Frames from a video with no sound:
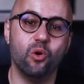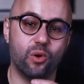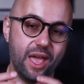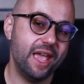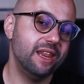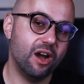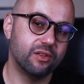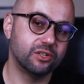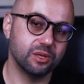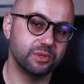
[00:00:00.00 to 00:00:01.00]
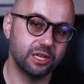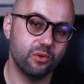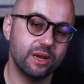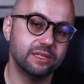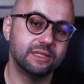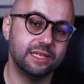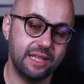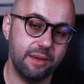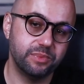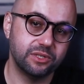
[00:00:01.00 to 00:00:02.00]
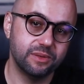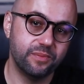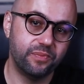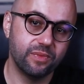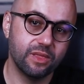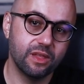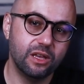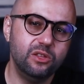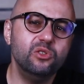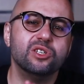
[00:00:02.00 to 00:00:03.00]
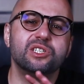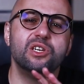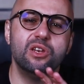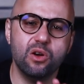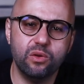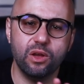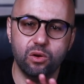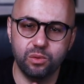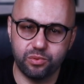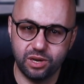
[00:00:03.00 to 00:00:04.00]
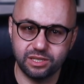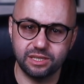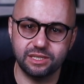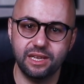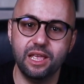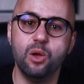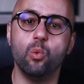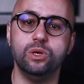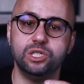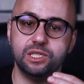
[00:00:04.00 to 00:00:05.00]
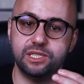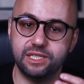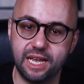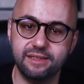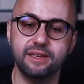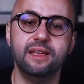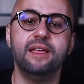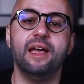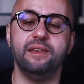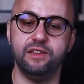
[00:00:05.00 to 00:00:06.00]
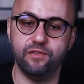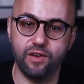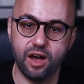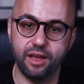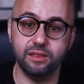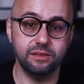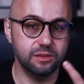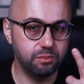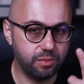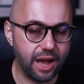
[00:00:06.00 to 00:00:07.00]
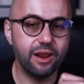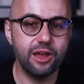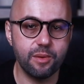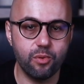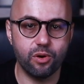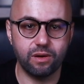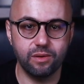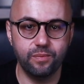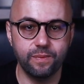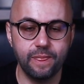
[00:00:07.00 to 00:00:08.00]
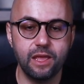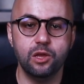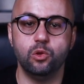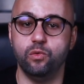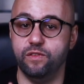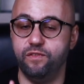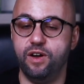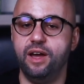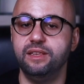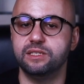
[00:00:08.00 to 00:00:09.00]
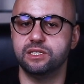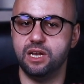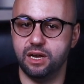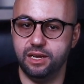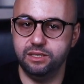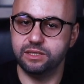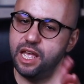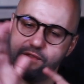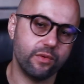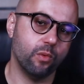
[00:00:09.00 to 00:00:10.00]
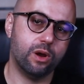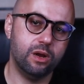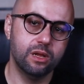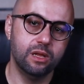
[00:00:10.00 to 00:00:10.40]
or any other subsequent steps. You just know the whole process, which is set and defined by the airport. You will find signs everywhere